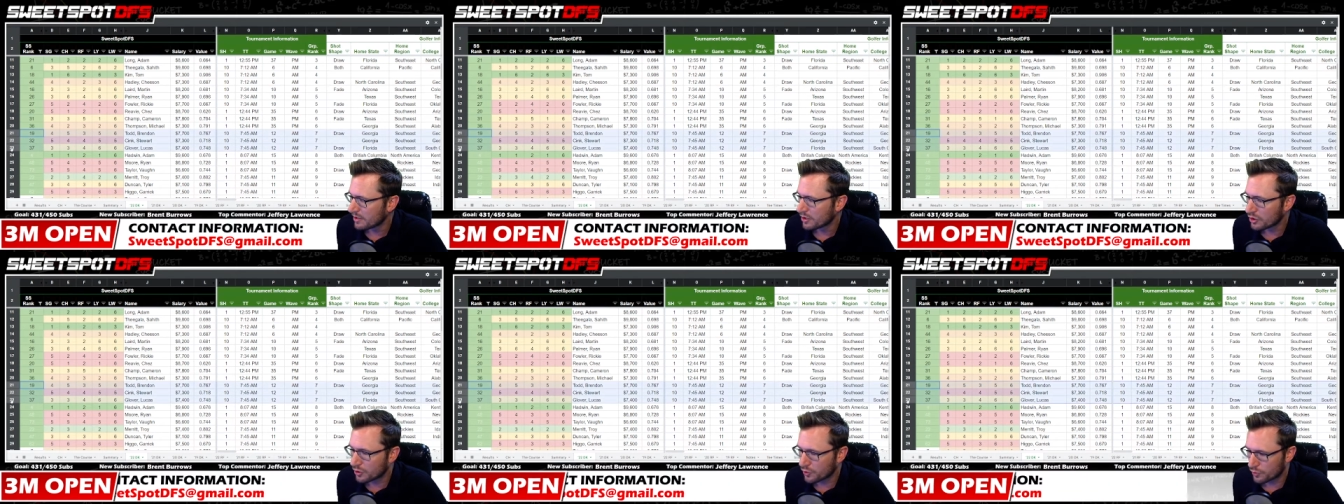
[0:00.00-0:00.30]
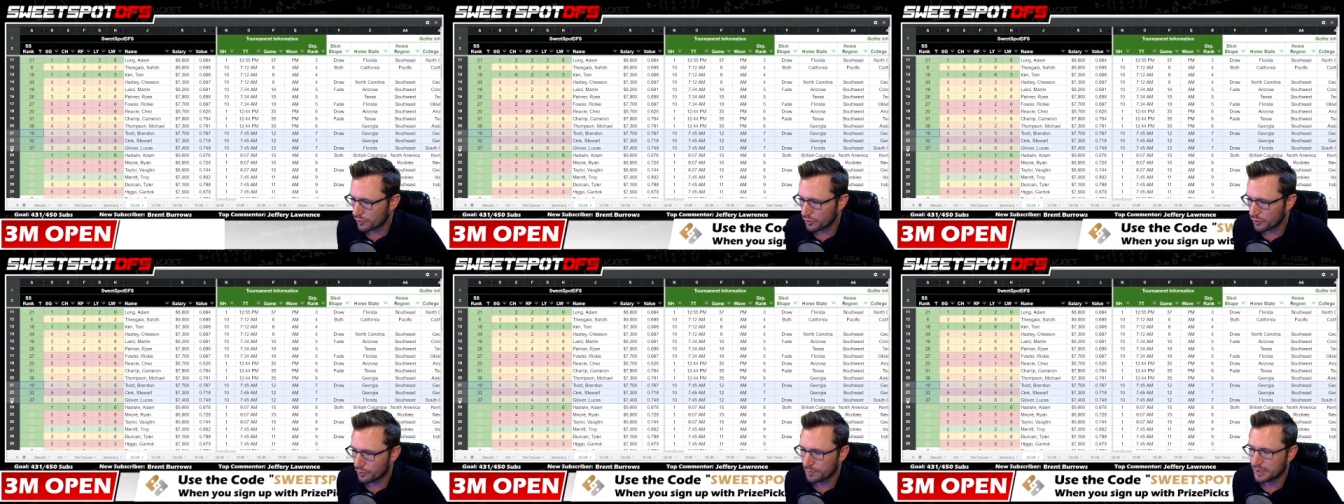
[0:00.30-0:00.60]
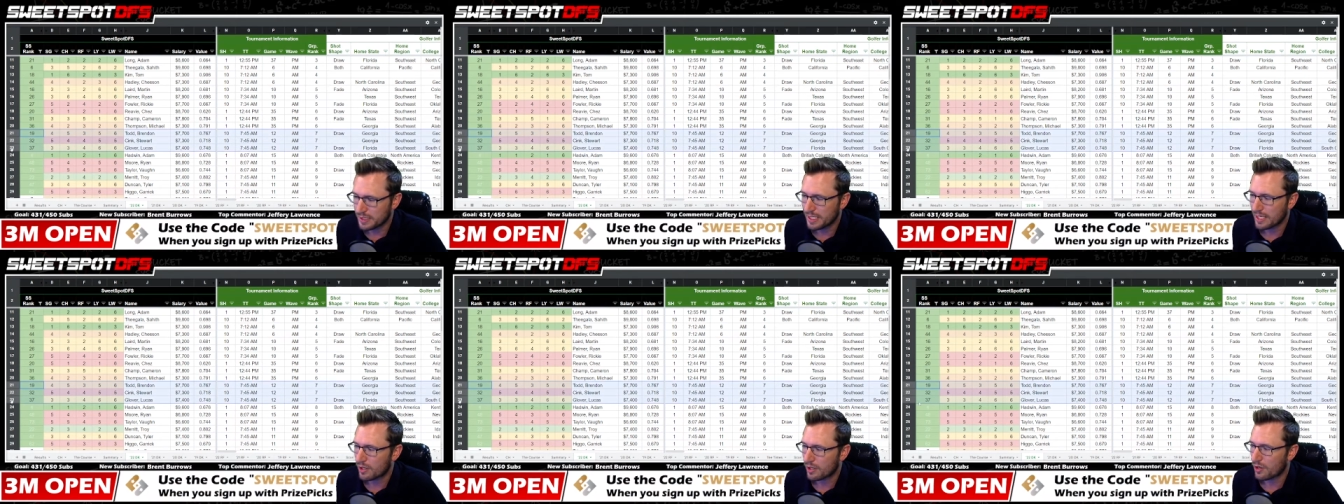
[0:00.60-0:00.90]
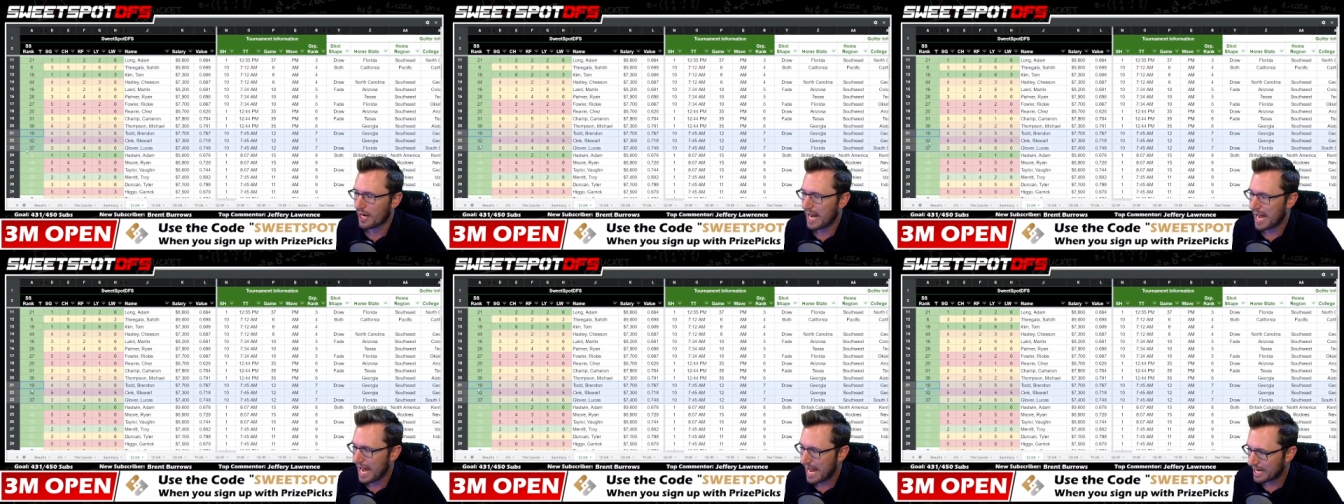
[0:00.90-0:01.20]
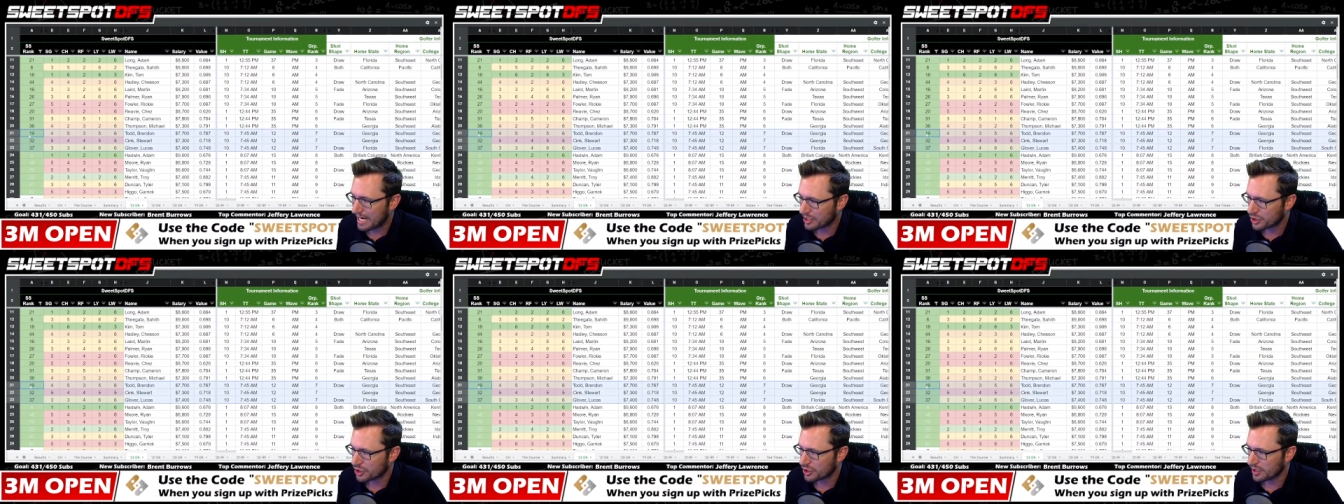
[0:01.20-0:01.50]
groups that are
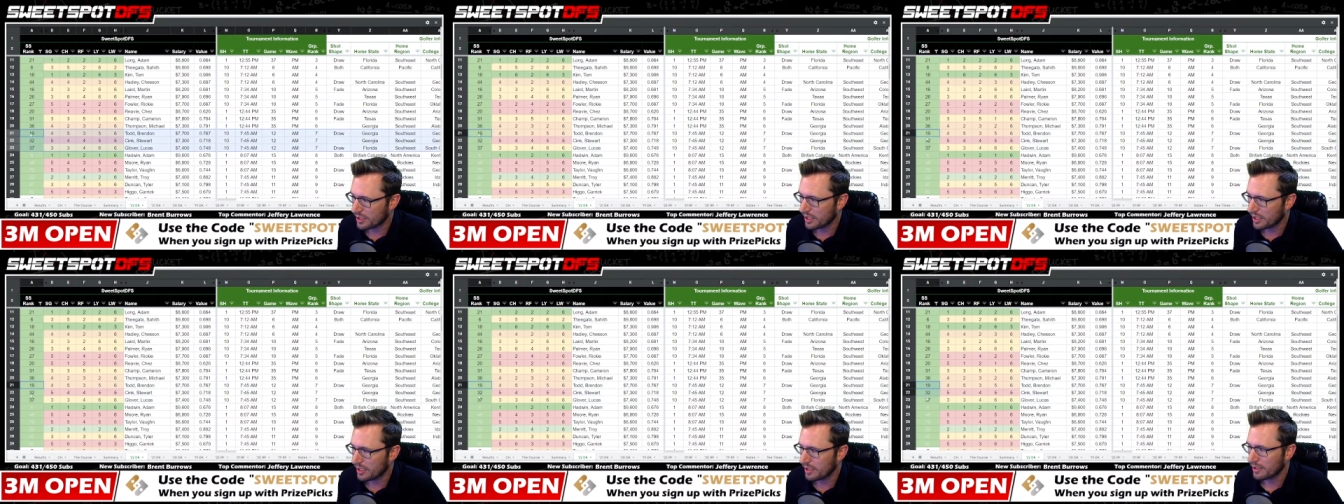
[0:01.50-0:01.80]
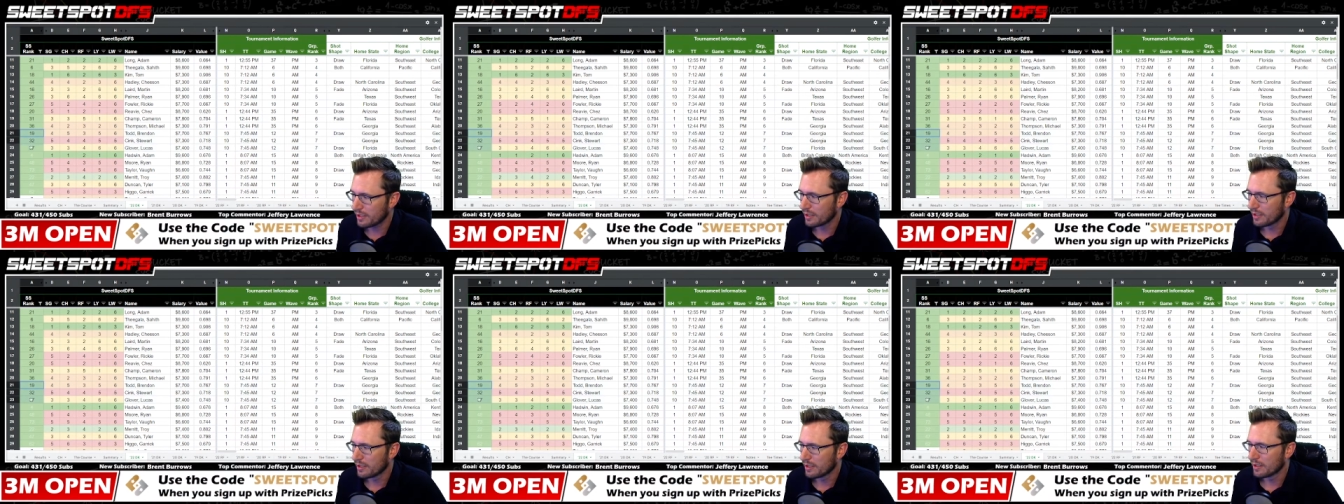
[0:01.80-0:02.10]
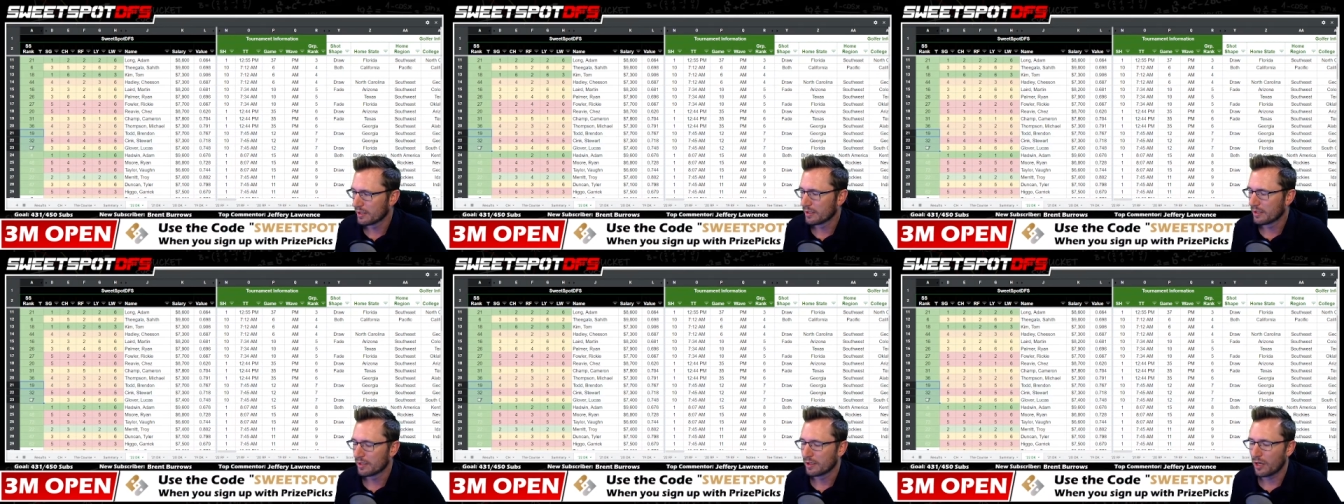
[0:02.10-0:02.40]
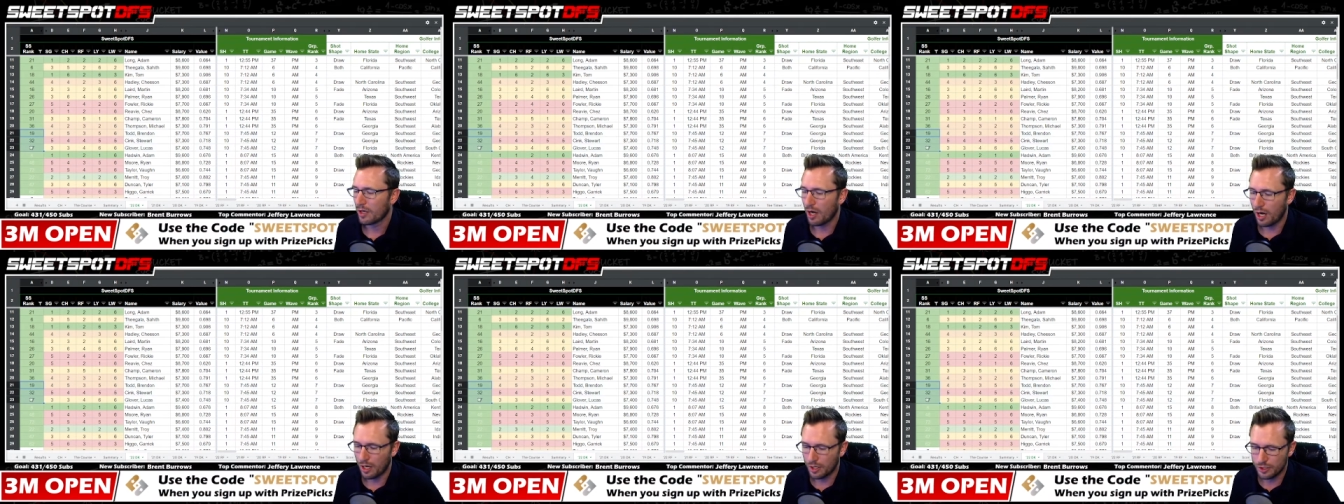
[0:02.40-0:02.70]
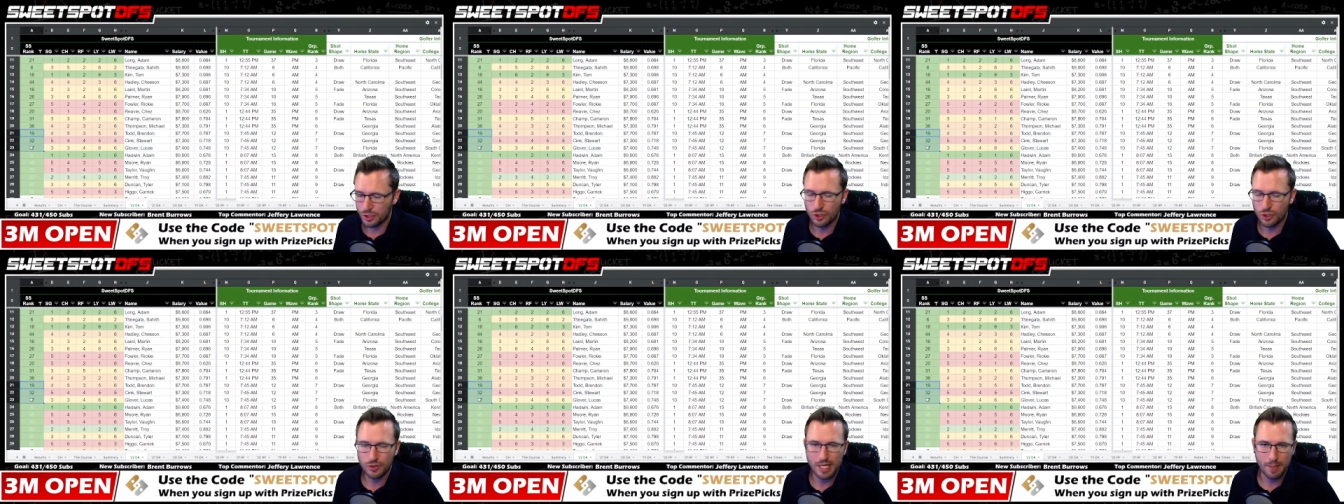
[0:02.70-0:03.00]
actually
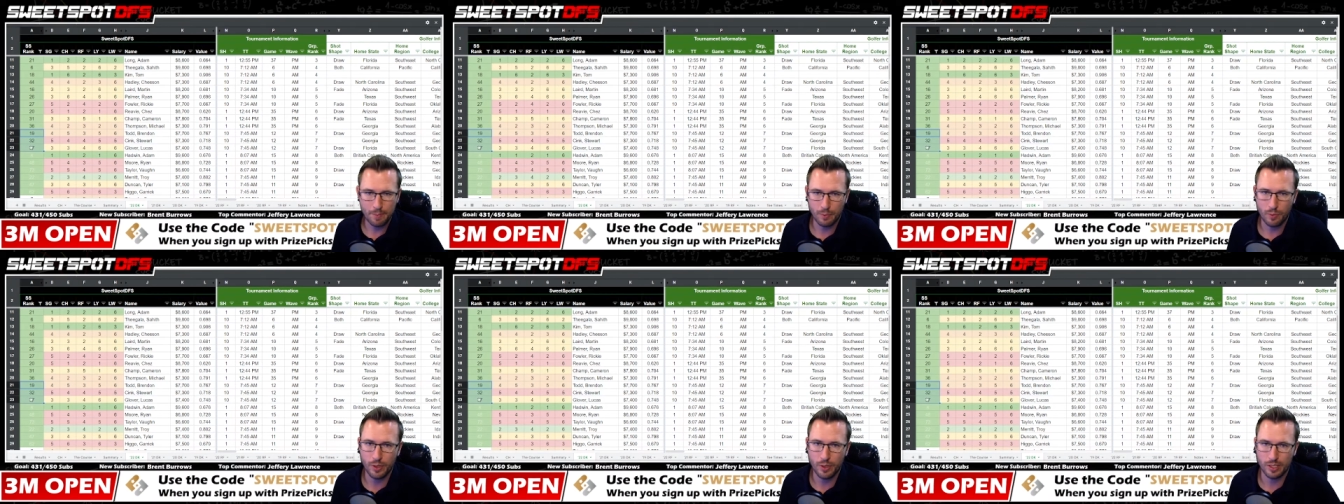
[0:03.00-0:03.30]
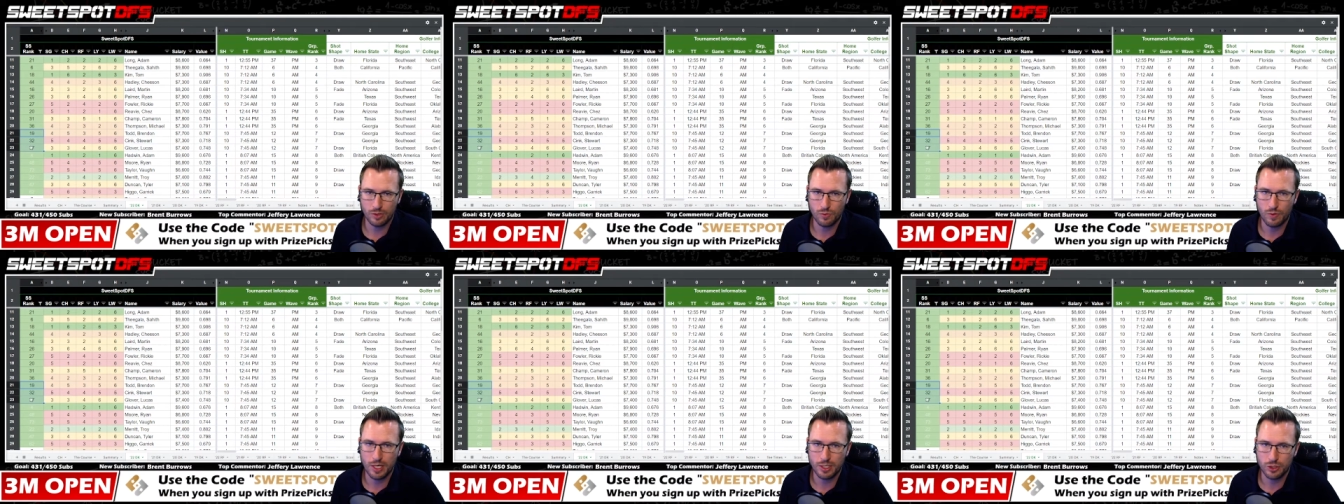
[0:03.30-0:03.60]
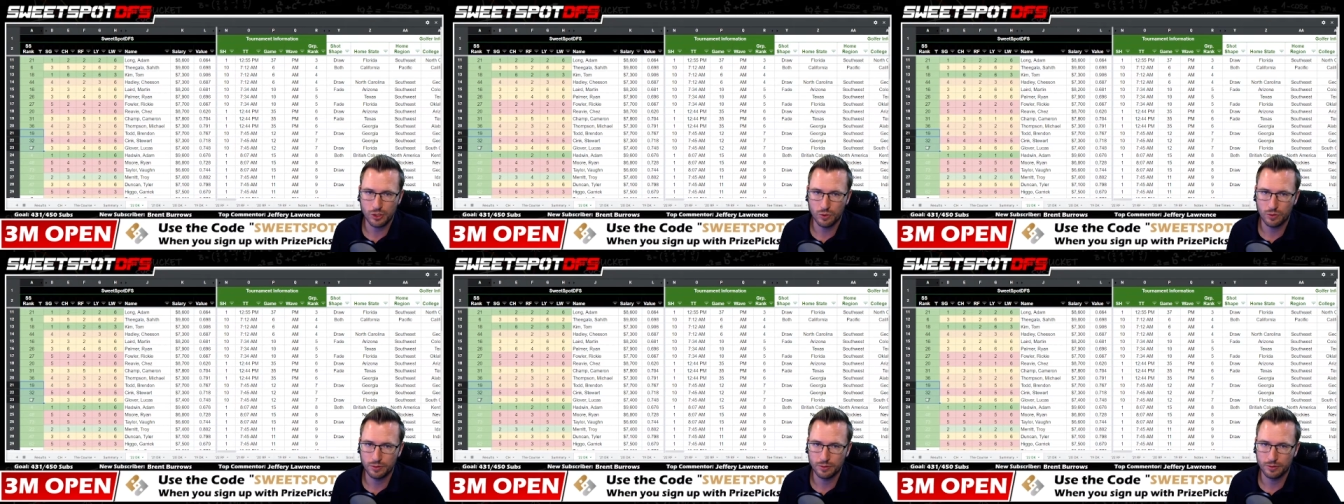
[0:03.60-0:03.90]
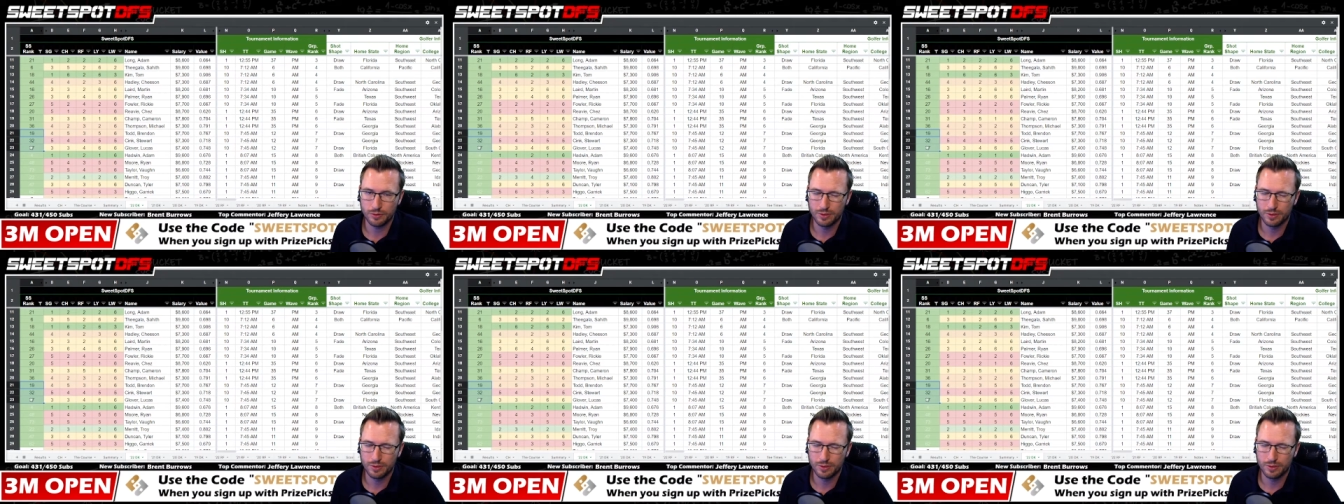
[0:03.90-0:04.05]
under that point threshold.